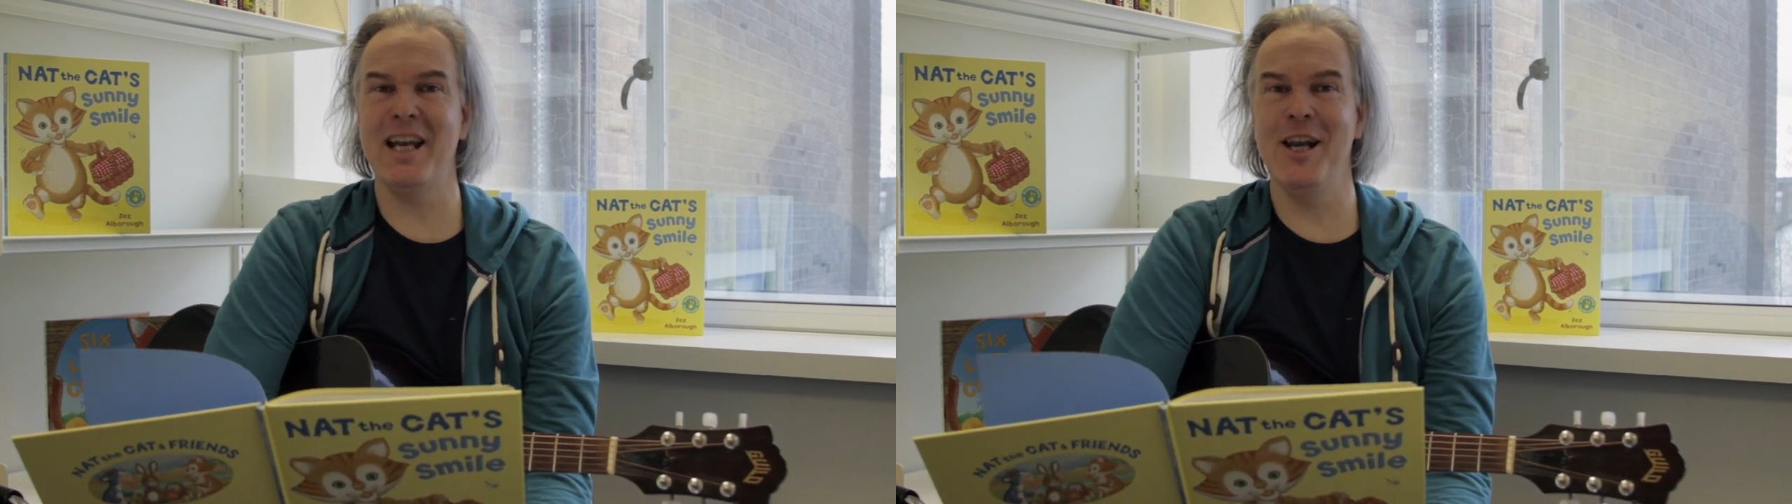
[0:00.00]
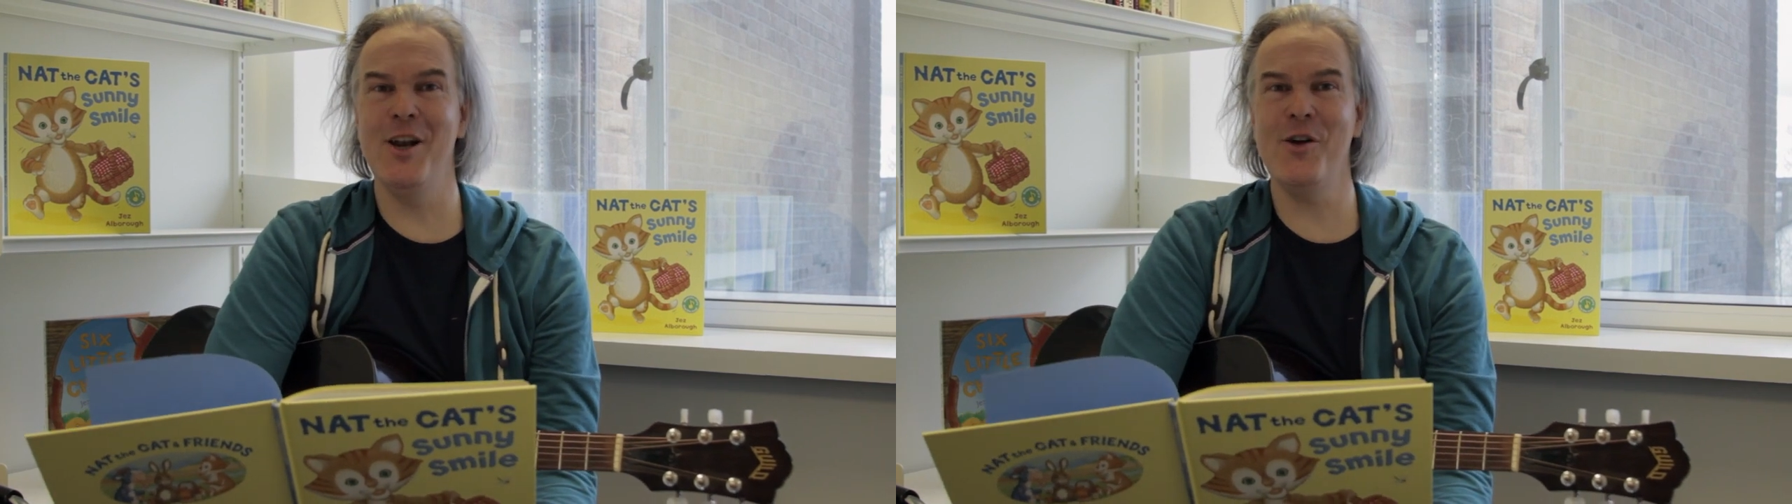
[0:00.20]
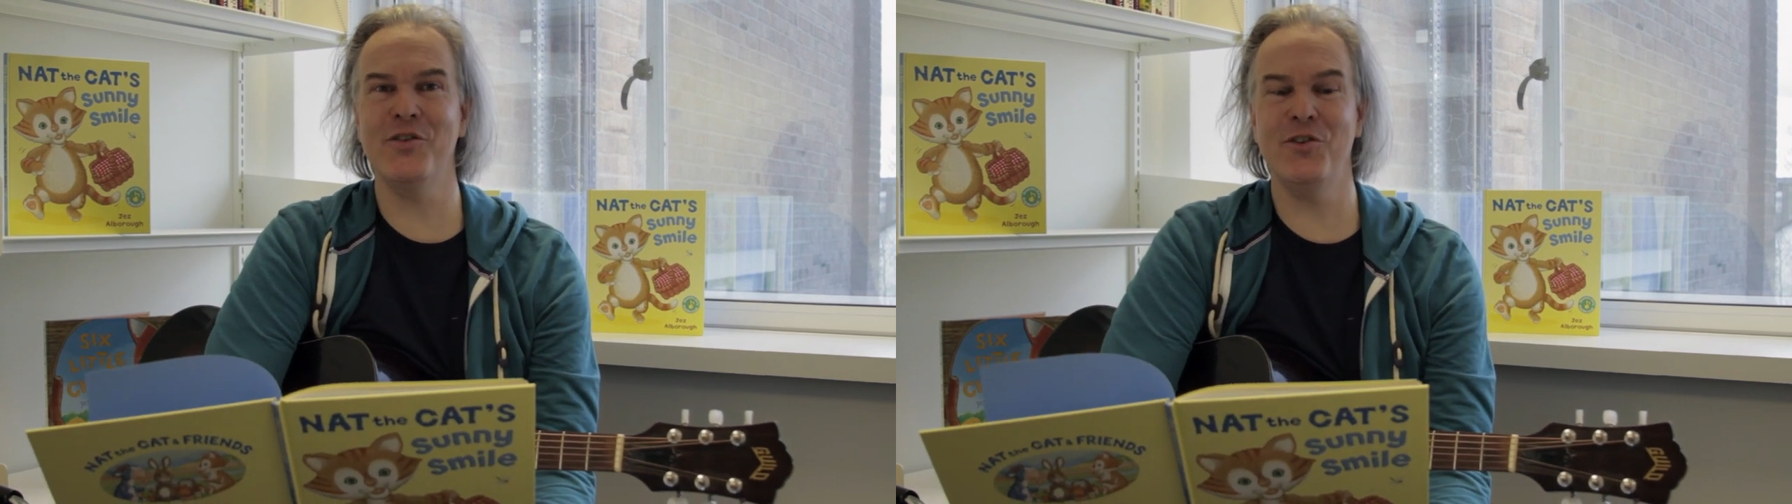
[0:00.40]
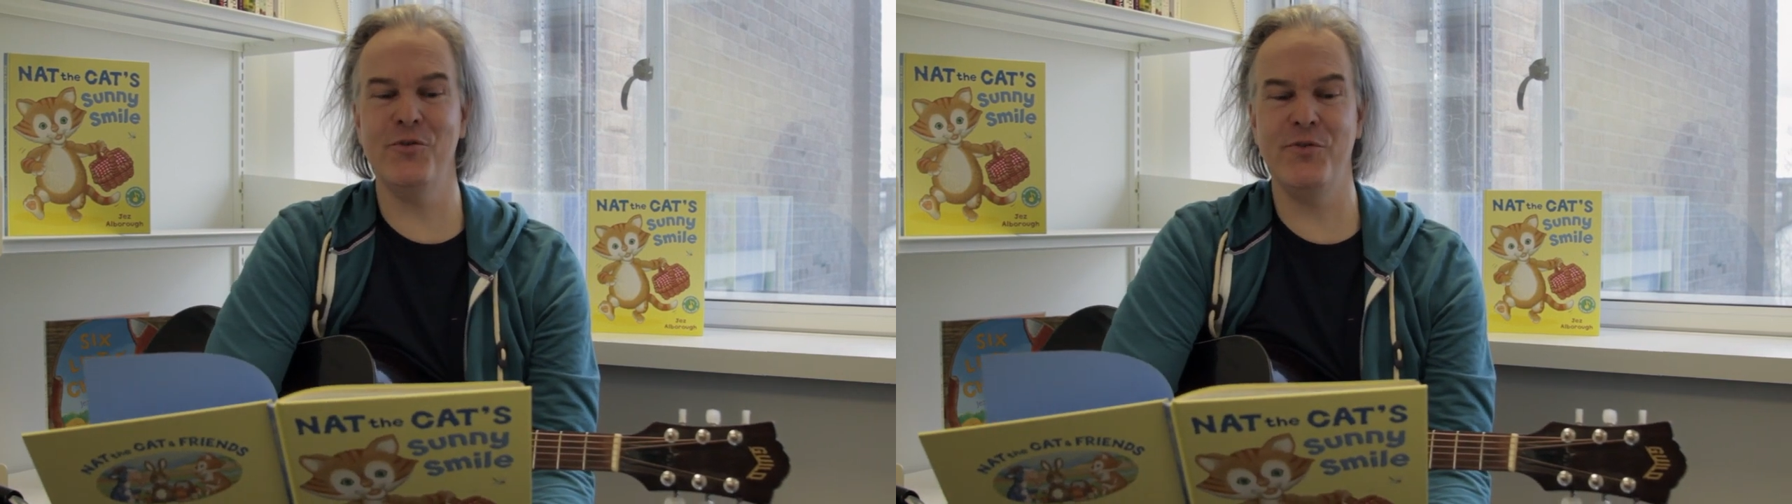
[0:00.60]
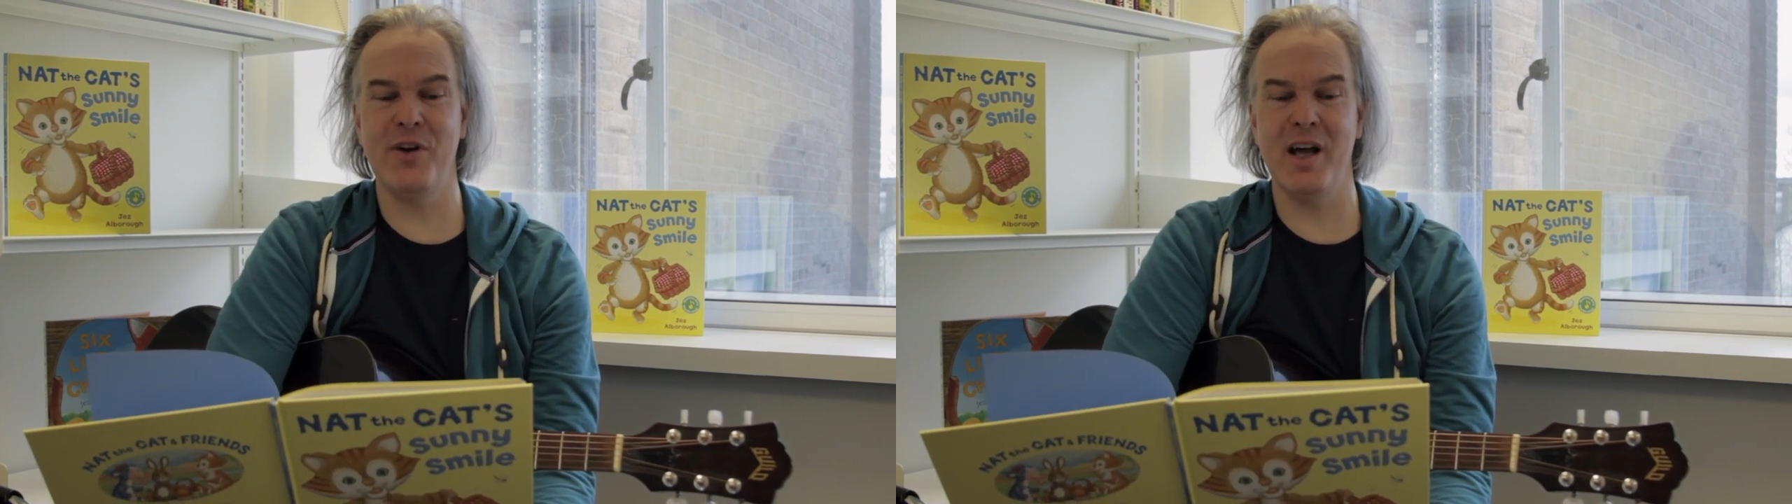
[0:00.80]
lots of
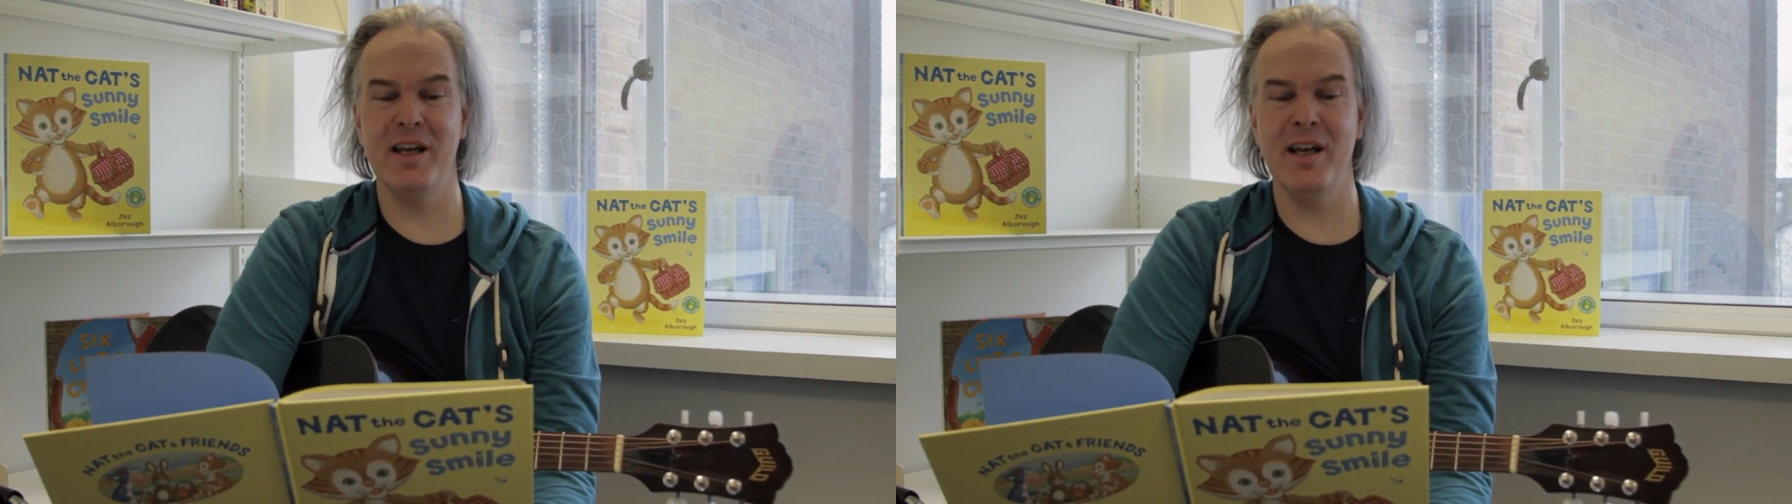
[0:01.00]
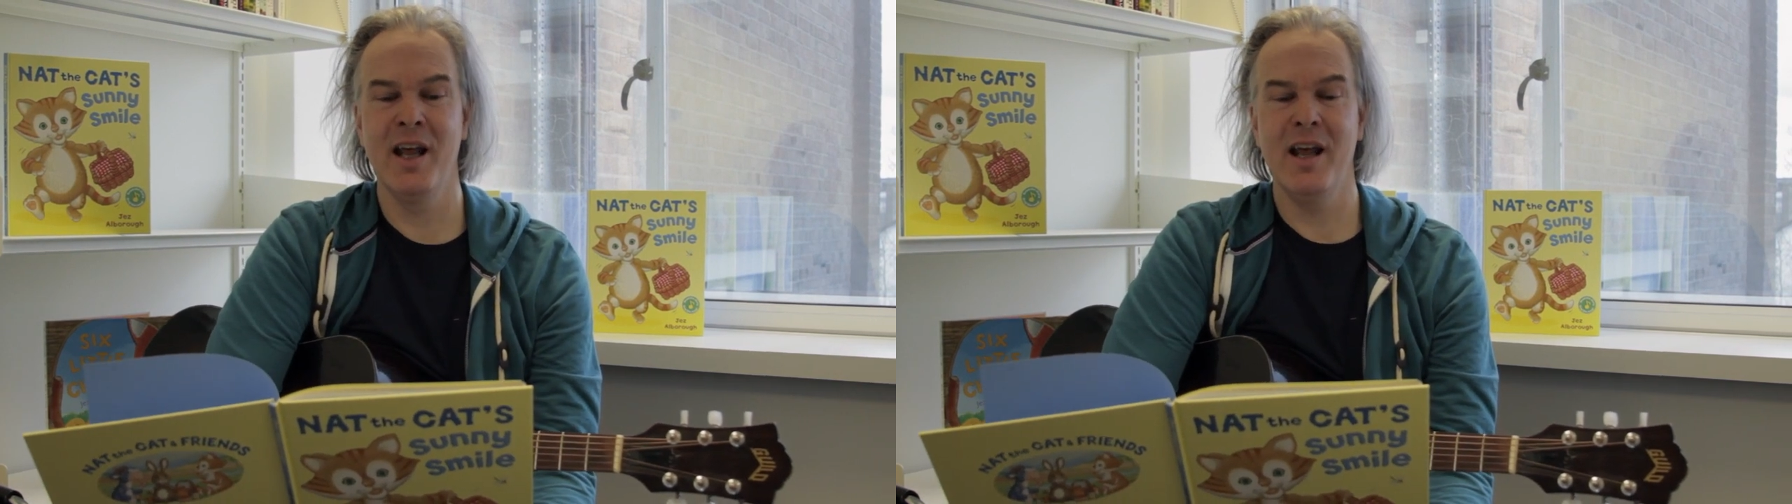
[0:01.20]
fun